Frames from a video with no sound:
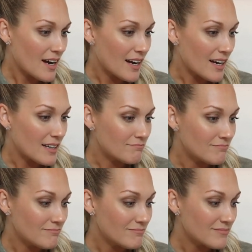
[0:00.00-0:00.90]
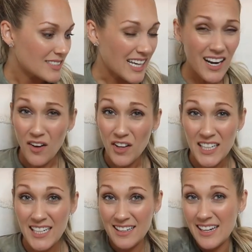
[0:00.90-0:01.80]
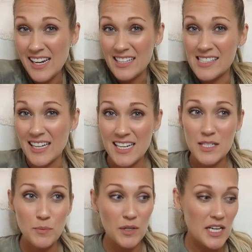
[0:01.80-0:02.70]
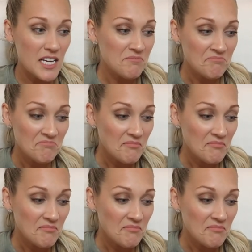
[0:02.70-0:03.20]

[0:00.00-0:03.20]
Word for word: Um, it's kind of all he needs. Like he's pretty